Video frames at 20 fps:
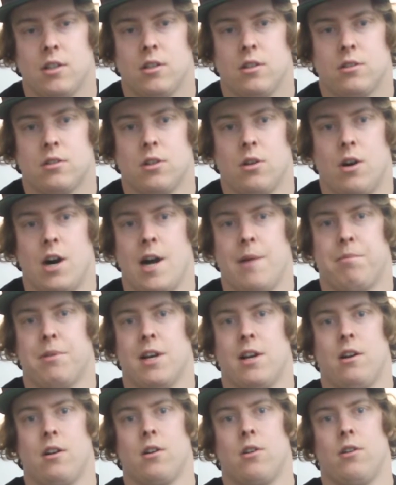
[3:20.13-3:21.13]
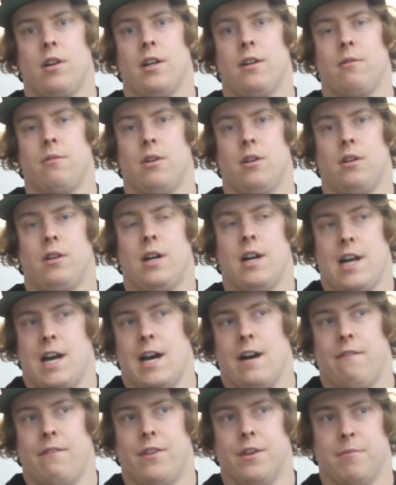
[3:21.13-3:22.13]
So I plan on going, well, I
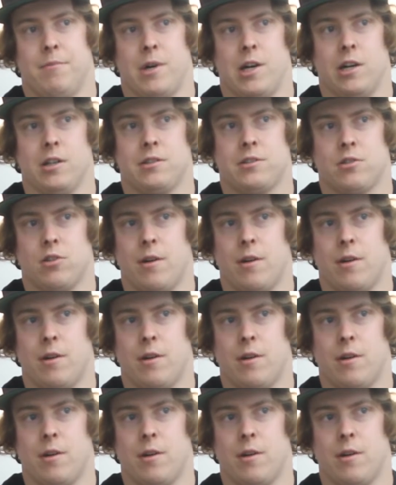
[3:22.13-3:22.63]
have the parts,